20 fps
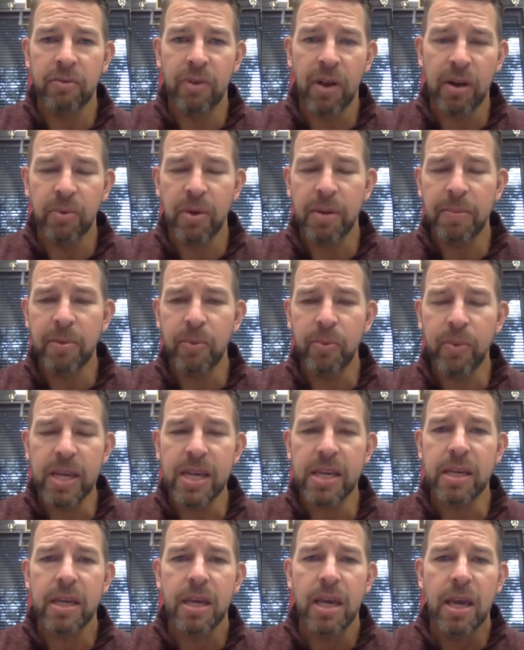of Red Ribbon
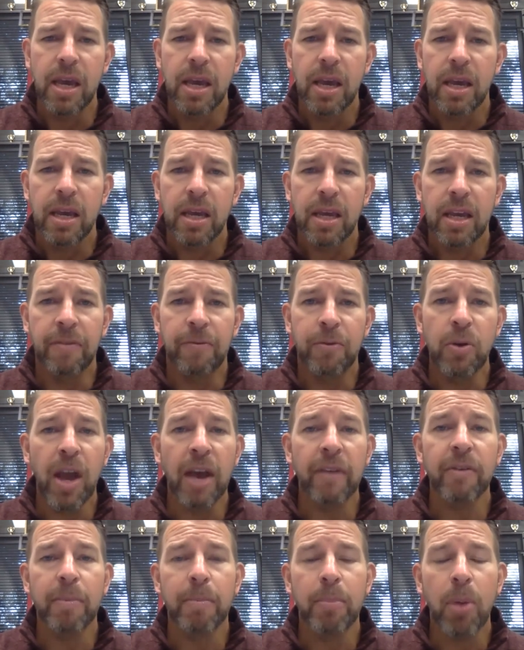Week, if you
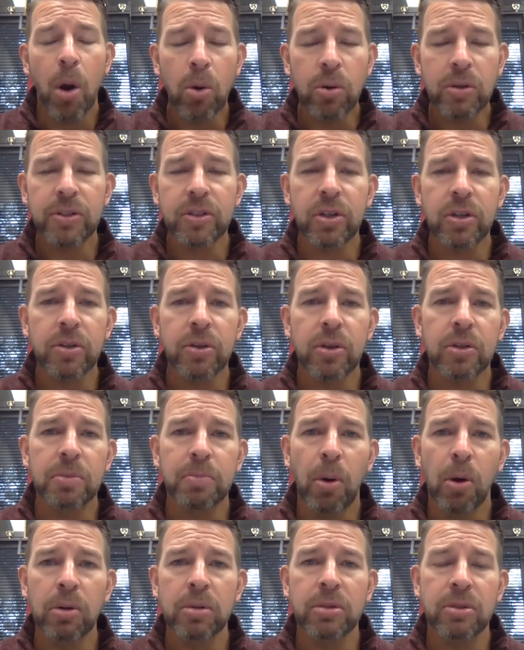have a poster, those
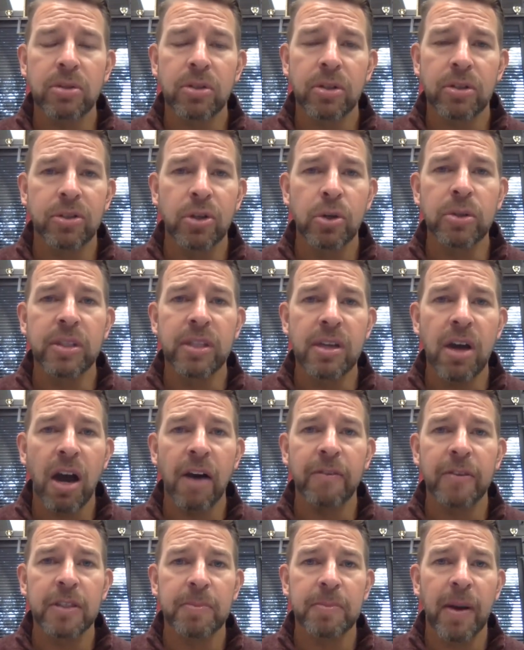posters are due to the
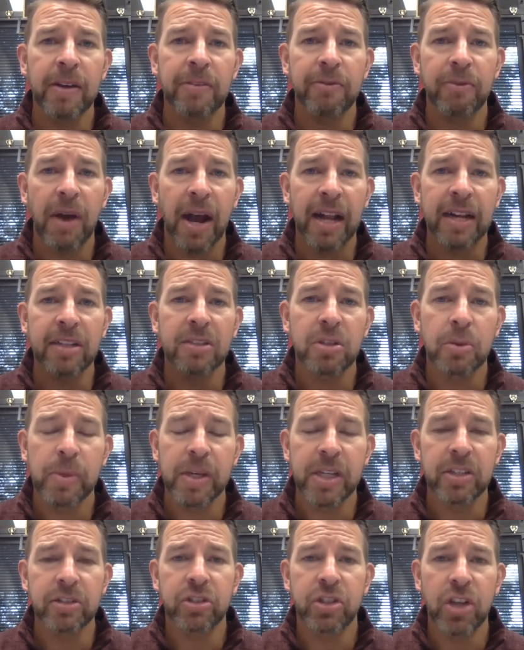office by Friday so we
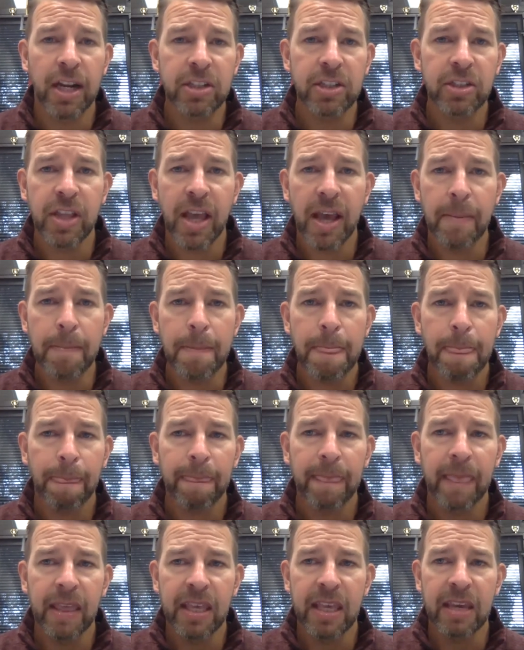can judge them
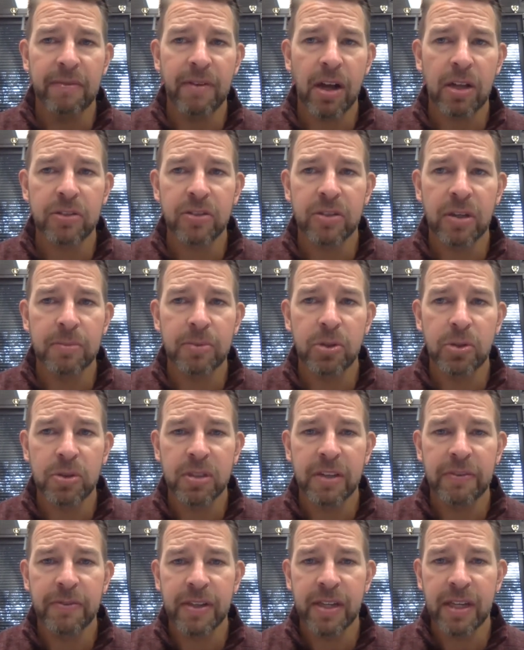and give out some
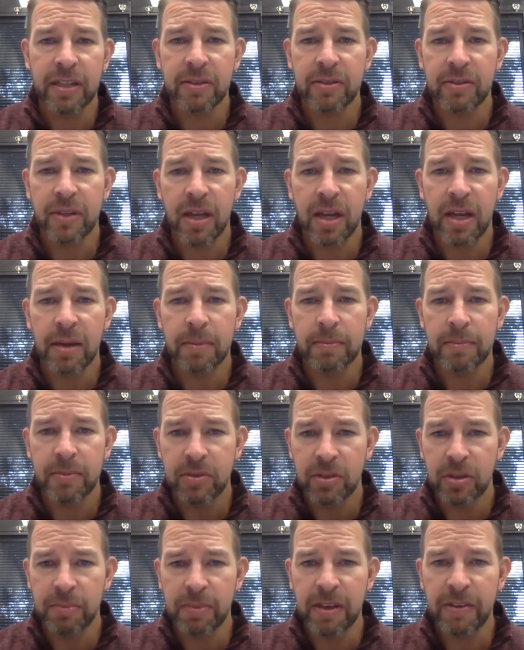certificates, um,
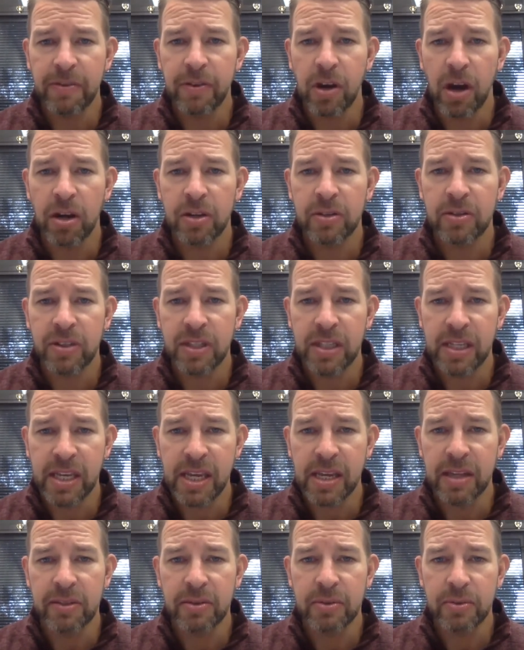some gift cards to
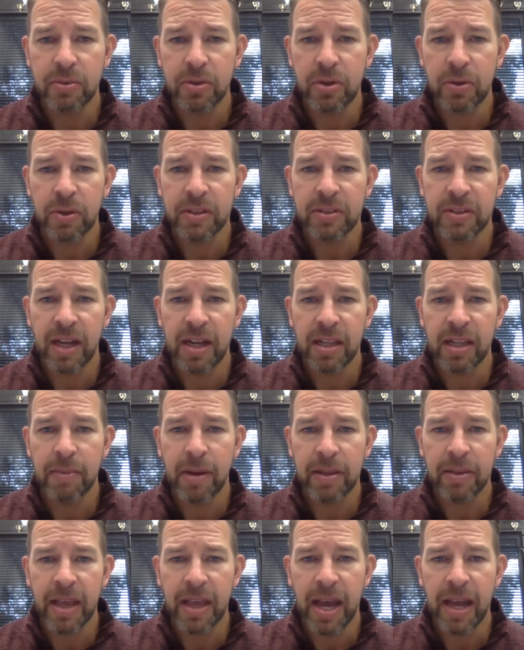kids. So we're excited
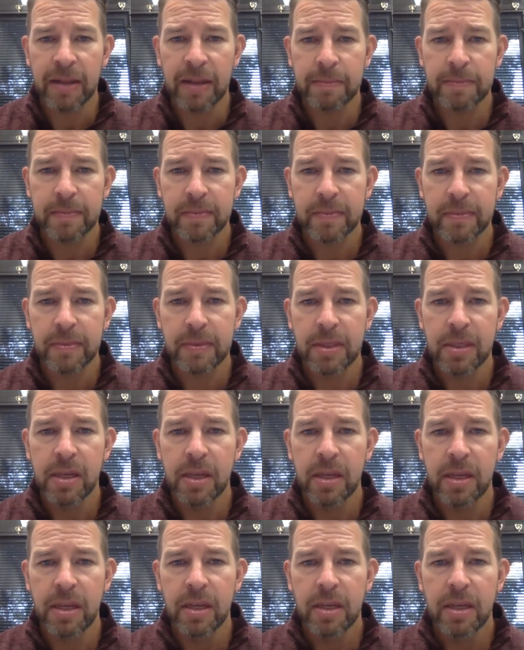about that.
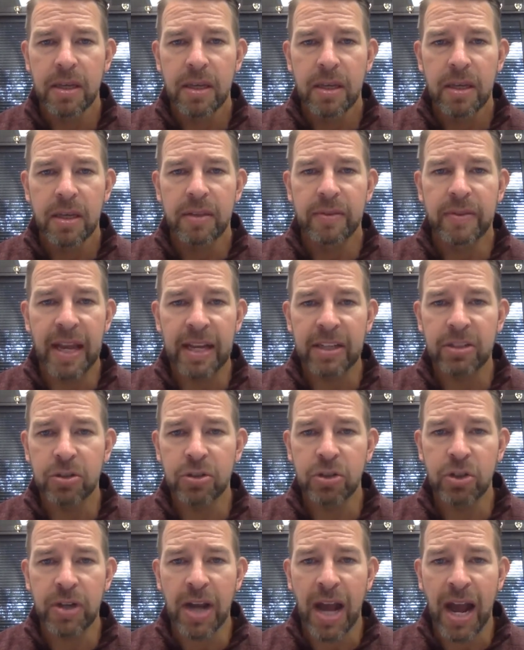National
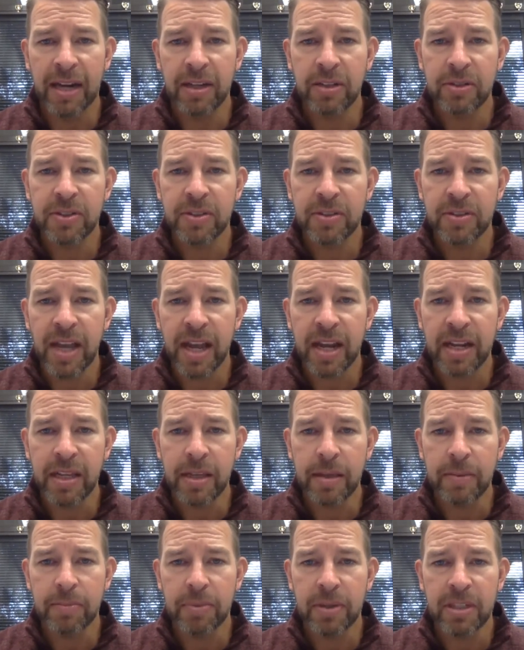Junior Honor
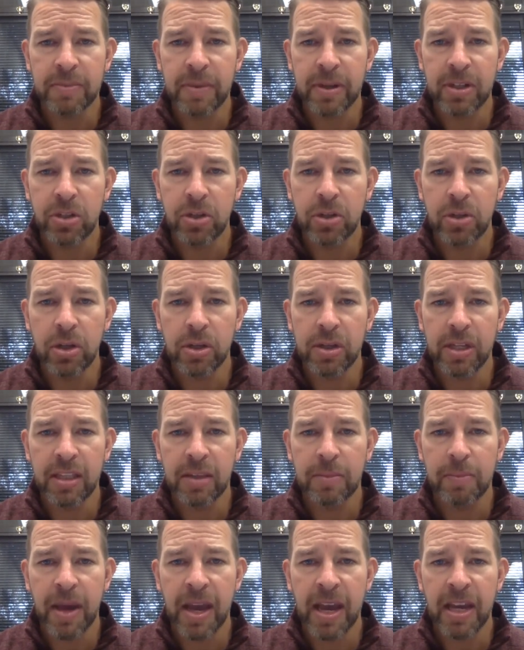Society, please make sure you look at
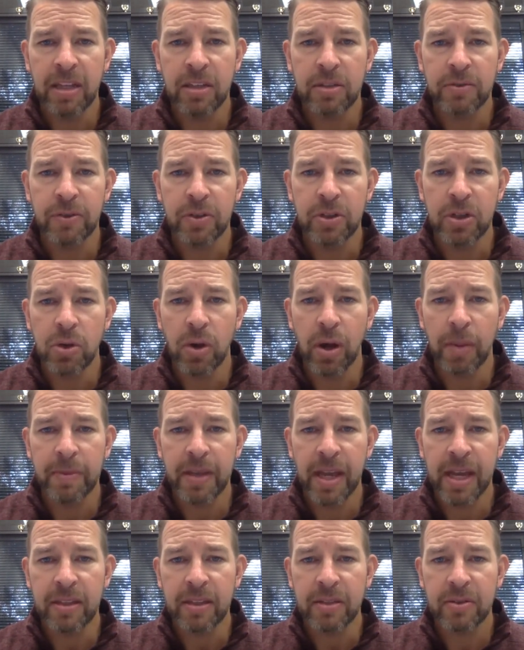the page for new
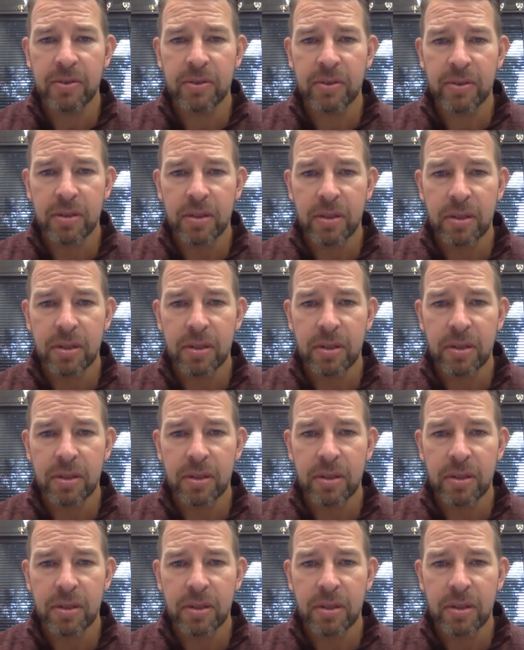updates.